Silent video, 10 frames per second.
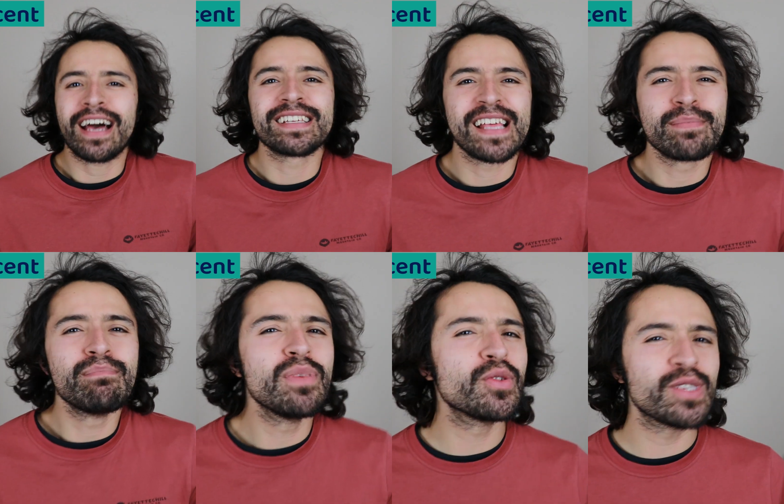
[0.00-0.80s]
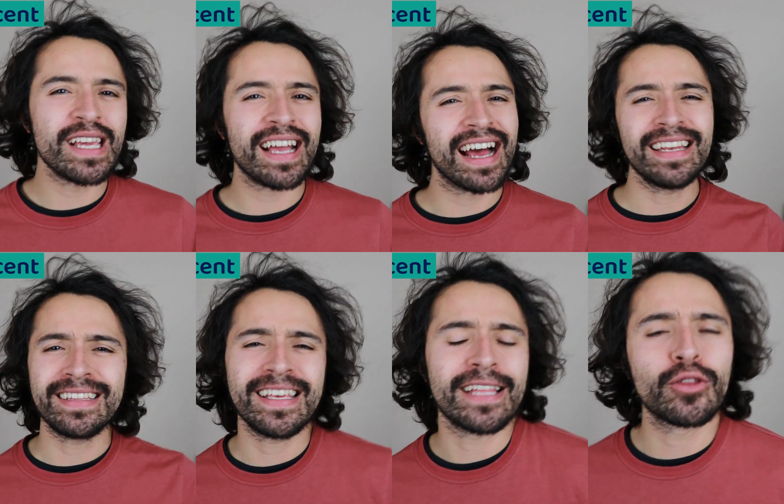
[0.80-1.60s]
has that
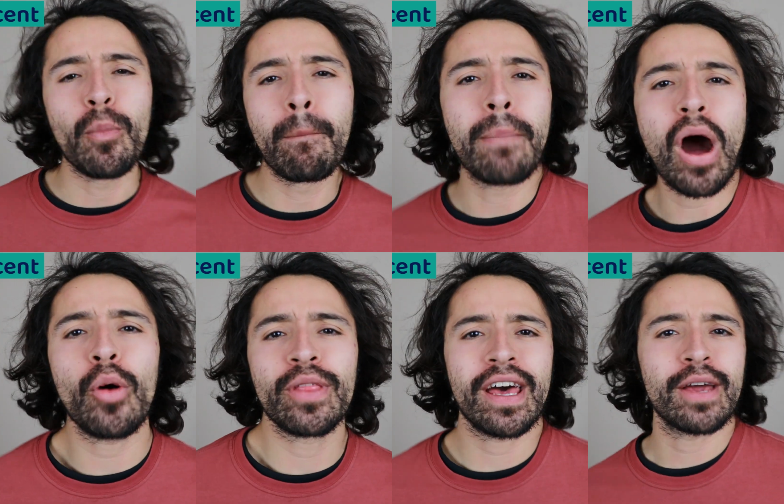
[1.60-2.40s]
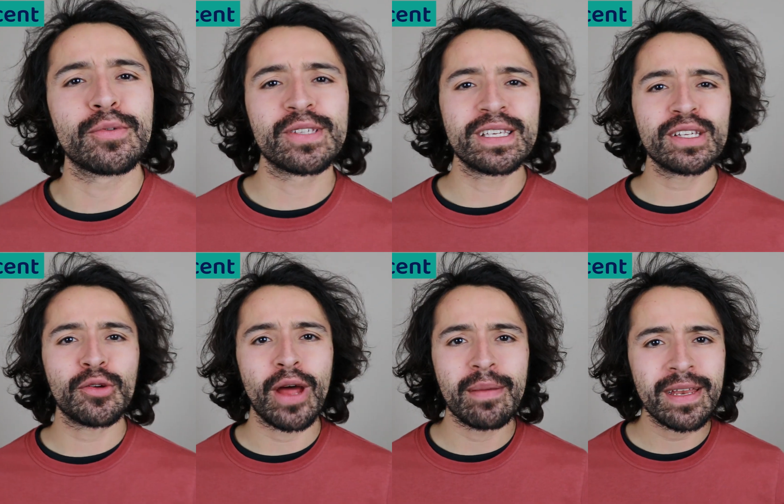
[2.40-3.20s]
musicality, that tumbao that I was
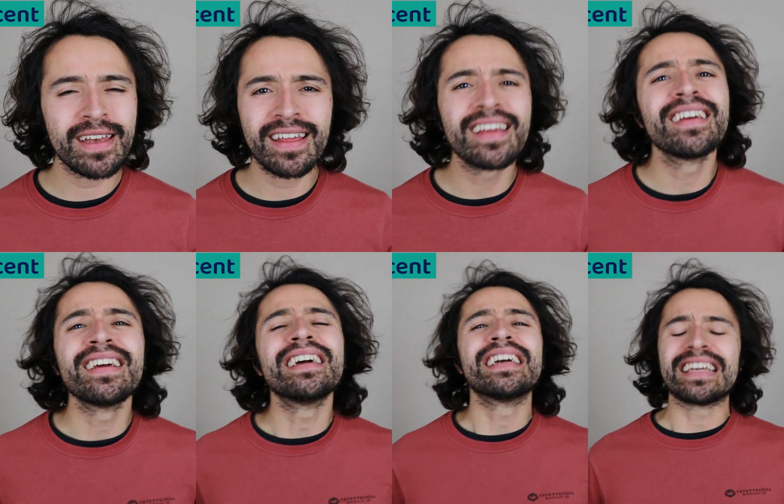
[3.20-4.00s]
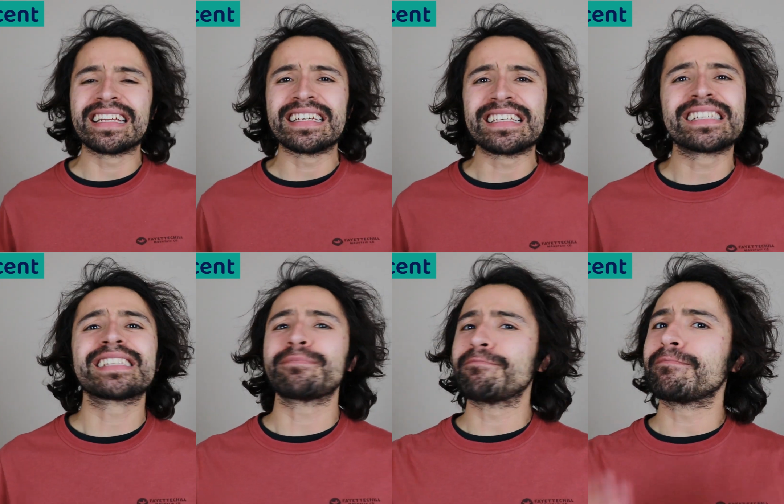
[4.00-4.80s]
describing. It
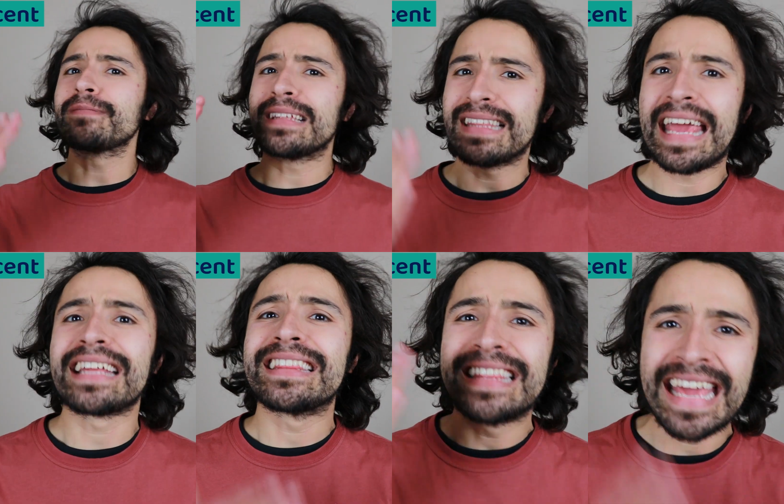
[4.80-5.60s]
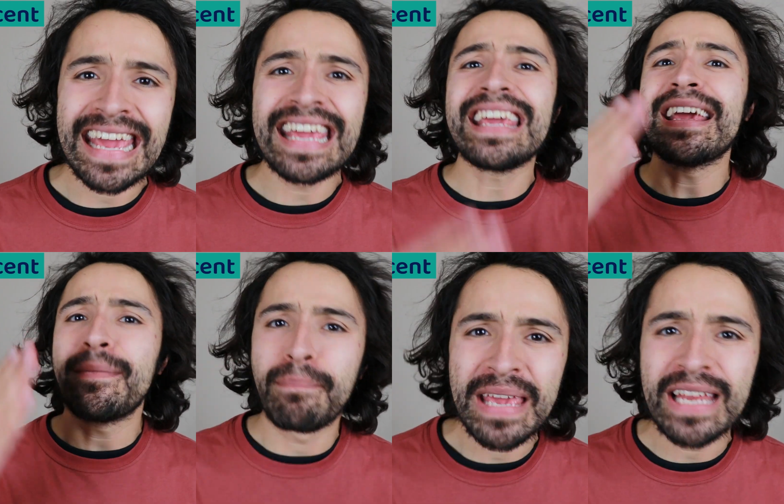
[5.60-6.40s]
is like they
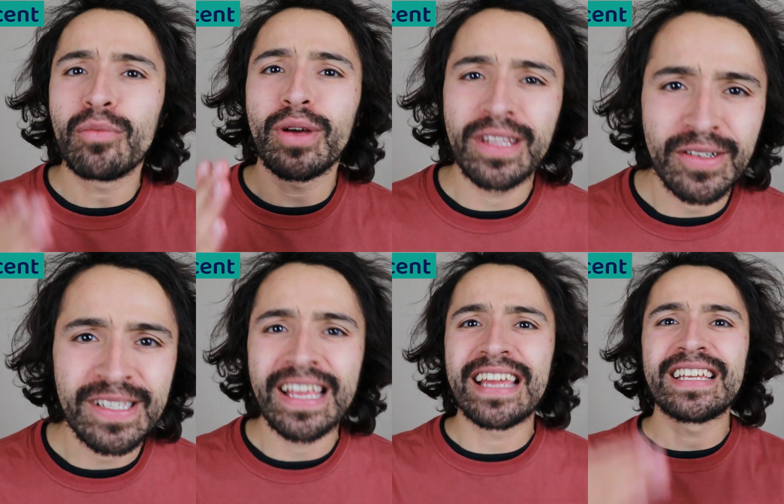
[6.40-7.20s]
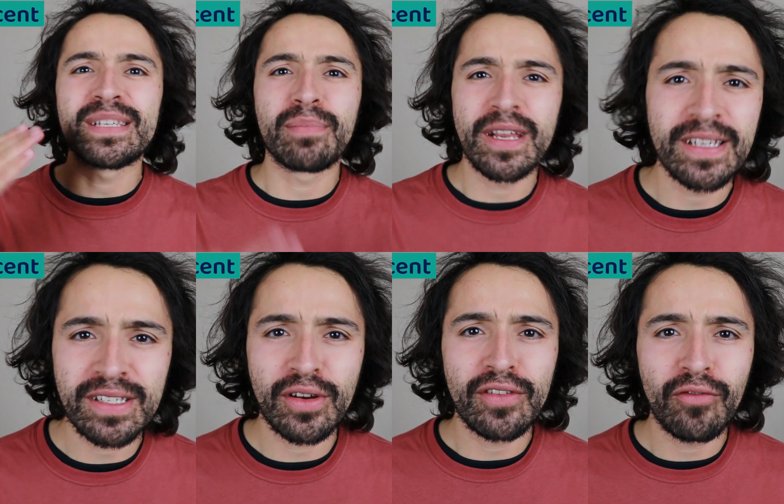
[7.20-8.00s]
mean what they're saying, it's very
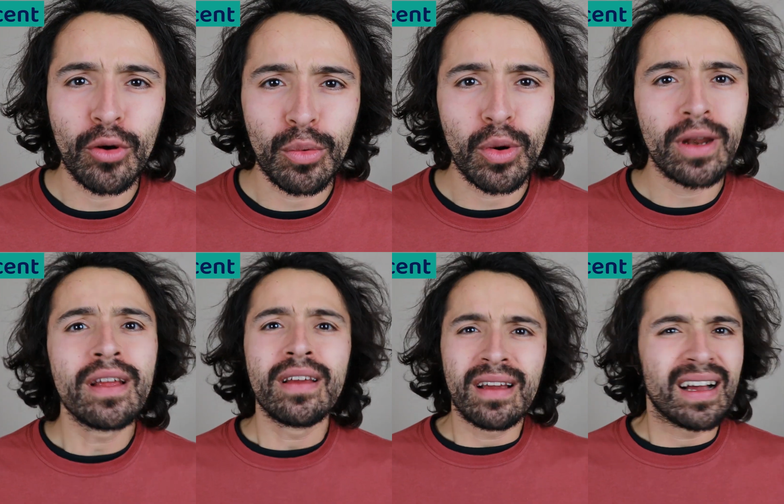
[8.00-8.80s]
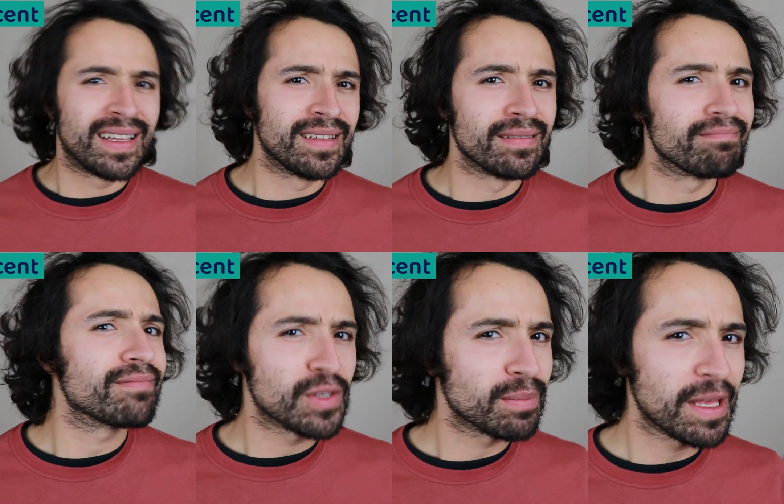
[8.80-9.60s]
straightforward, and
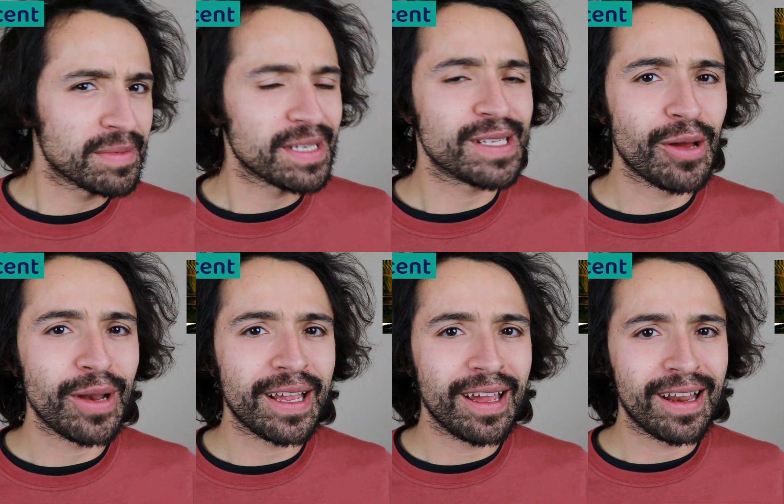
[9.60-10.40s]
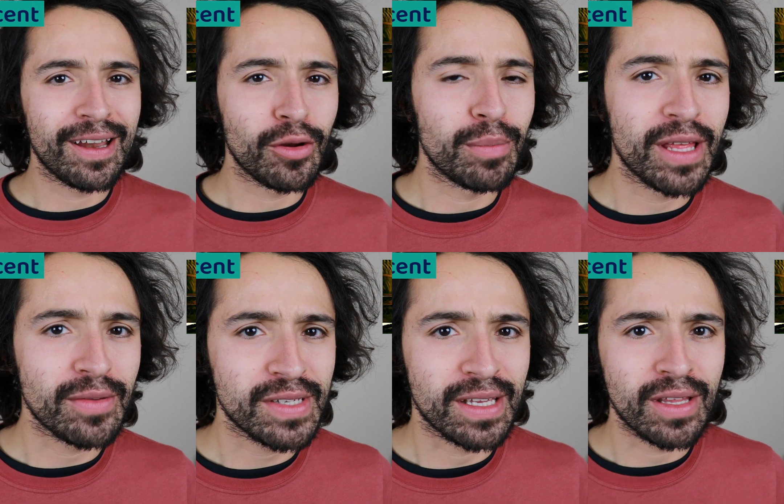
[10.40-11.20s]
sometimes they sound like a little bit
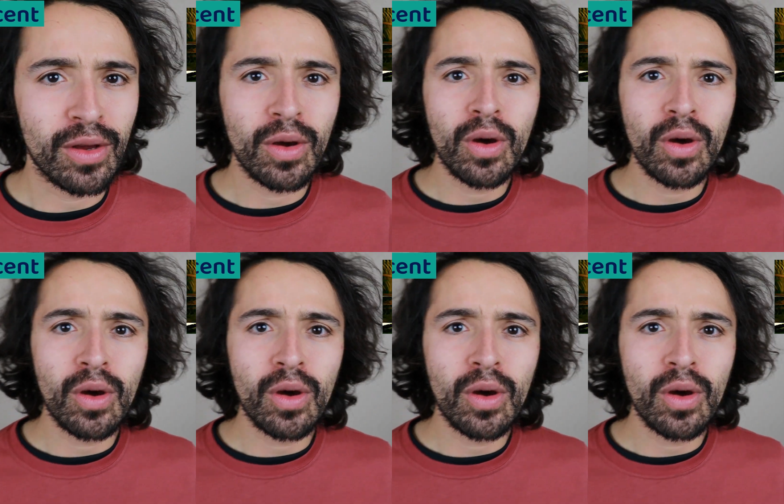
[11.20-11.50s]
upset.